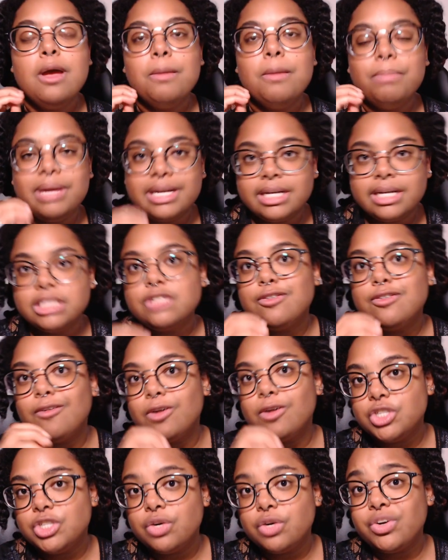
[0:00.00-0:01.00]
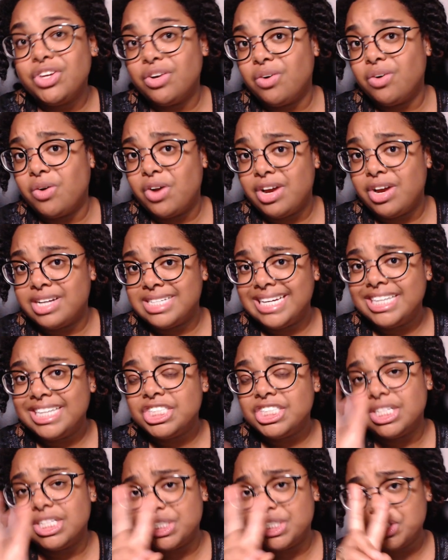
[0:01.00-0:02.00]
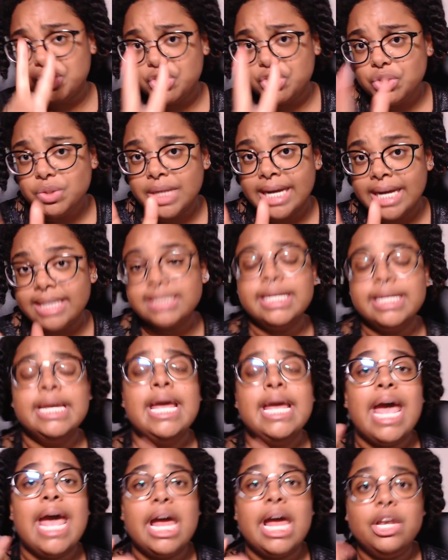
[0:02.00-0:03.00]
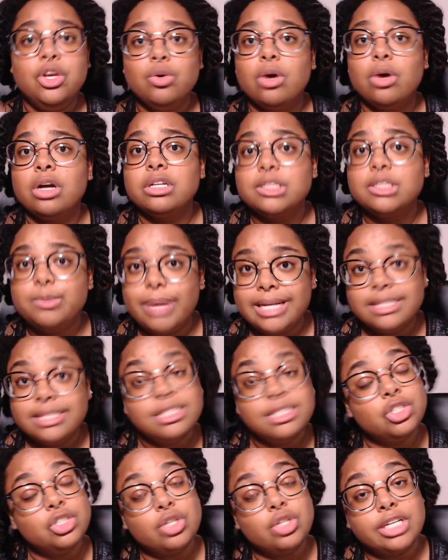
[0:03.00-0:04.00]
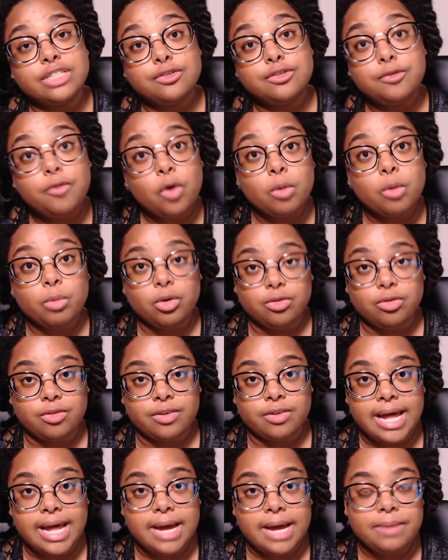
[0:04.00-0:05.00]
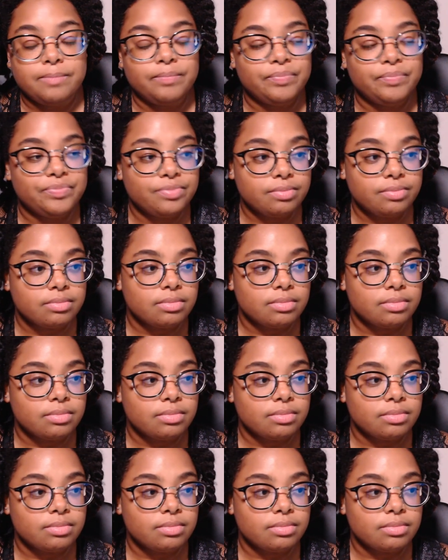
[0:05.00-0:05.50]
Because for Tokyo orientation, it's two days and you are expected to dress formal for that.